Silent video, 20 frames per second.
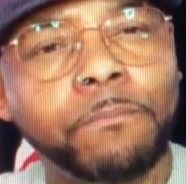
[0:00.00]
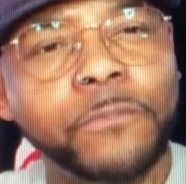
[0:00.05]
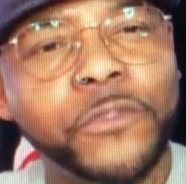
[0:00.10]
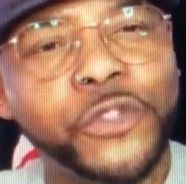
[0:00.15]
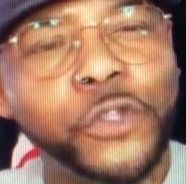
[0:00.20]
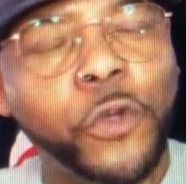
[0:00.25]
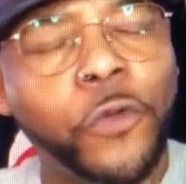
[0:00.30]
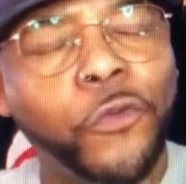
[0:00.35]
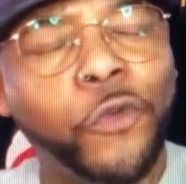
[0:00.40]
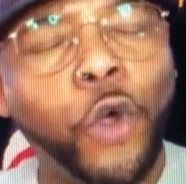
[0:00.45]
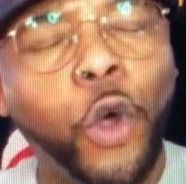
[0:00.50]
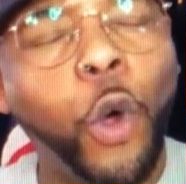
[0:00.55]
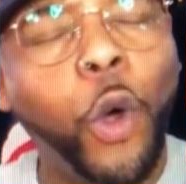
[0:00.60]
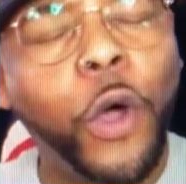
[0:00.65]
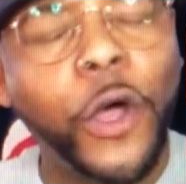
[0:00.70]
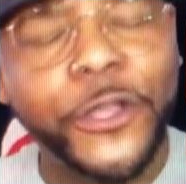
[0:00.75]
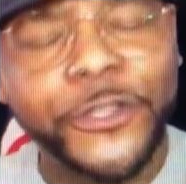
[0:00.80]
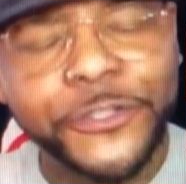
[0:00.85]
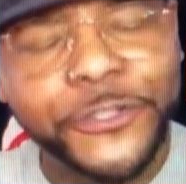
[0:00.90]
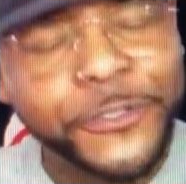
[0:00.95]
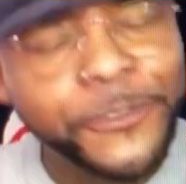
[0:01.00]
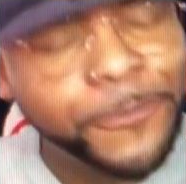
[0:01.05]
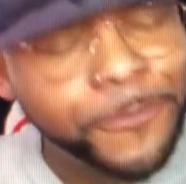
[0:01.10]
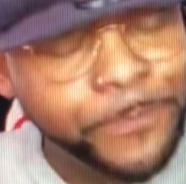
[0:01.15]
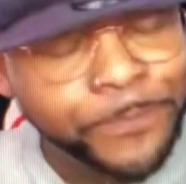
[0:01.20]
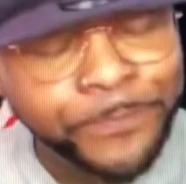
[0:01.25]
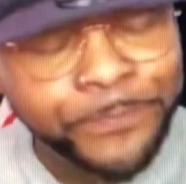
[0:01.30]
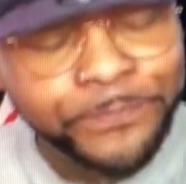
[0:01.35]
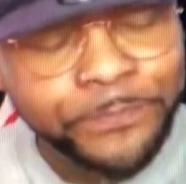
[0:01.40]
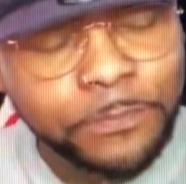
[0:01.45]
So, of course,
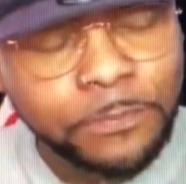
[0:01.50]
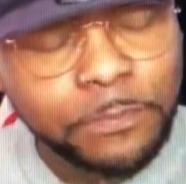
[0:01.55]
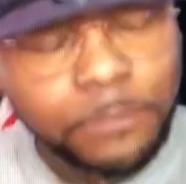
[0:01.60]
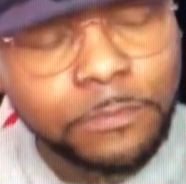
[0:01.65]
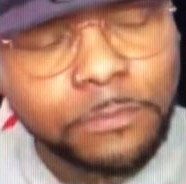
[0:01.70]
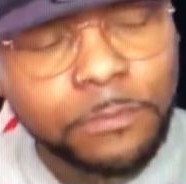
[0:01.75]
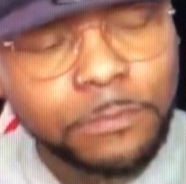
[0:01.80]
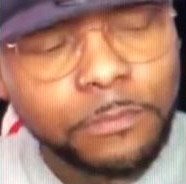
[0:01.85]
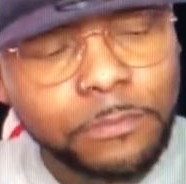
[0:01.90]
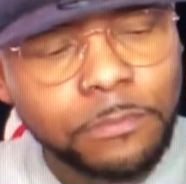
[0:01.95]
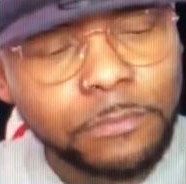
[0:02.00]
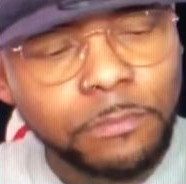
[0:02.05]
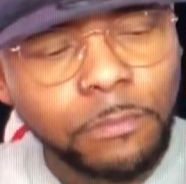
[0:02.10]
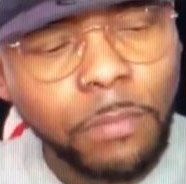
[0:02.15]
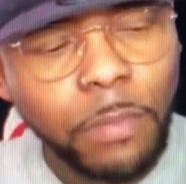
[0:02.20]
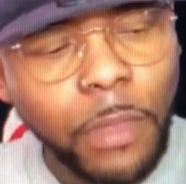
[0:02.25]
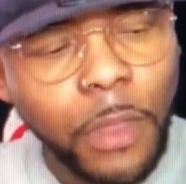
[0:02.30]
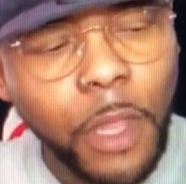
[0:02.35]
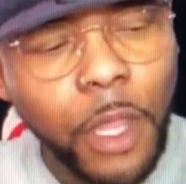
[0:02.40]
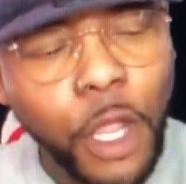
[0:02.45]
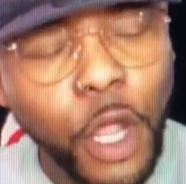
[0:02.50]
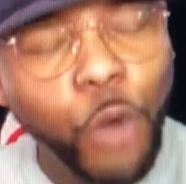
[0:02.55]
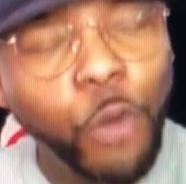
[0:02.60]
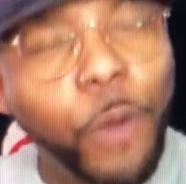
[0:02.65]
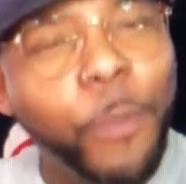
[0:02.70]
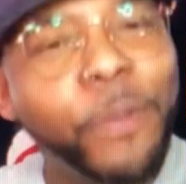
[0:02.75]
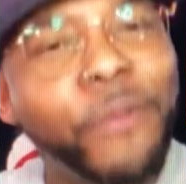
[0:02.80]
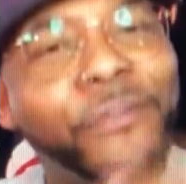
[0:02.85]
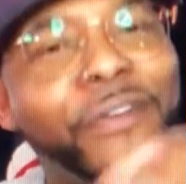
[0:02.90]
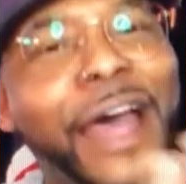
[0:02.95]

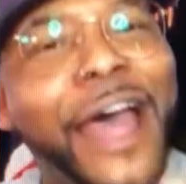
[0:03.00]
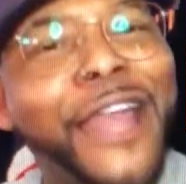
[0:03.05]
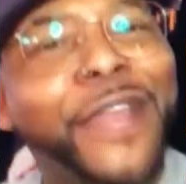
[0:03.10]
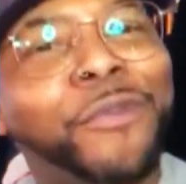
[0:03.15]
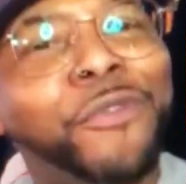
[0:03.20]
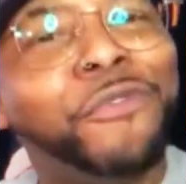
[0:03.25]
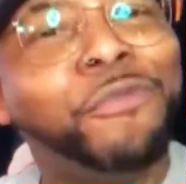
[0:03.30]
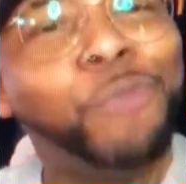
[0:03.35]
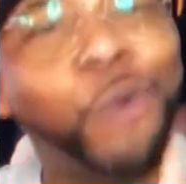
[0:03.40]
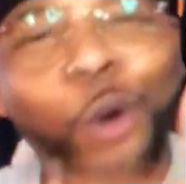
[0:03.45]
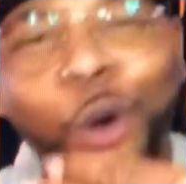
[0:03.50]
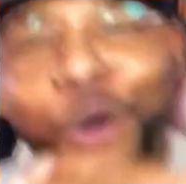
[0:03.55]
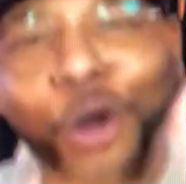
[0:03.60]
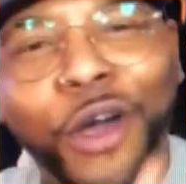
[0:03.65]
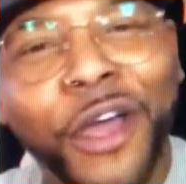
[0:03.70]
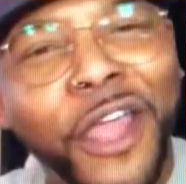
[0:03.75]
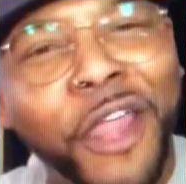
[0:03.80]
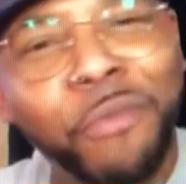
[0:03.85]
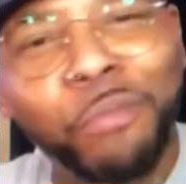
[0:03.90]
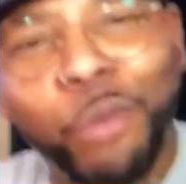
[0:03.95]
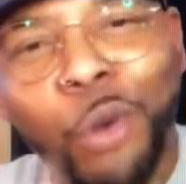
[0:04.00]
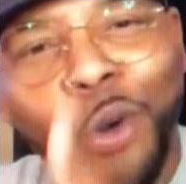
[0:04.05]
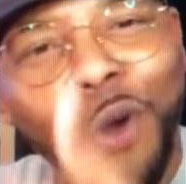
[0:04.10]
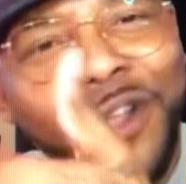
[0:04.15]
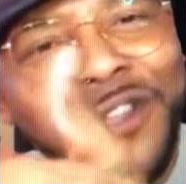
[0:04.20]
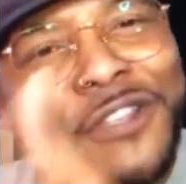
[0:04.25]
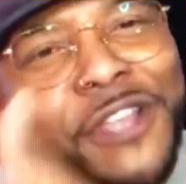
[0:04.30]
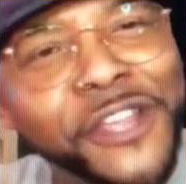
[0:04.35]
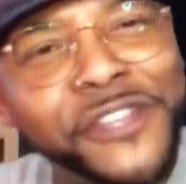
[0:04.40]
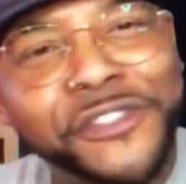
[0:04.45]
we're provided with more and
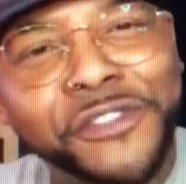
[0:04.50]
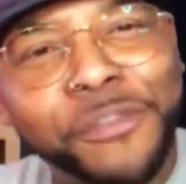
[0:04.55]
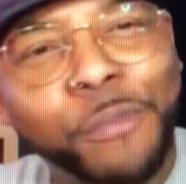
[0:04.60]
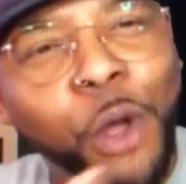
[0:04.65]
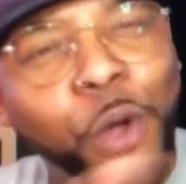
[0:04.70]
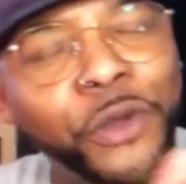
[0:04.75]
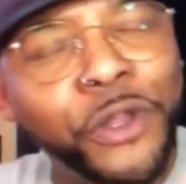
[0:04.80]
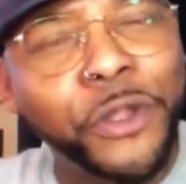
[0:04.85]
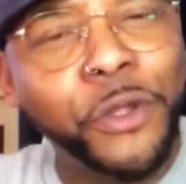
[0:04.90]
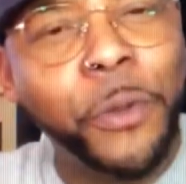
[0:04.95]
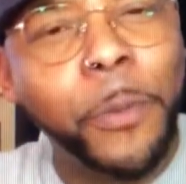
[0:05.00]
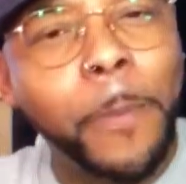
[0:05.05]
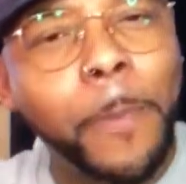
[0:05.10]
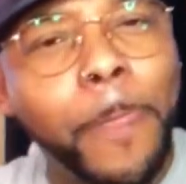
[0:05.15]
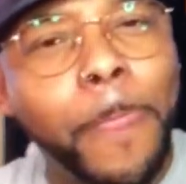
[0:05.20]
more testimonial.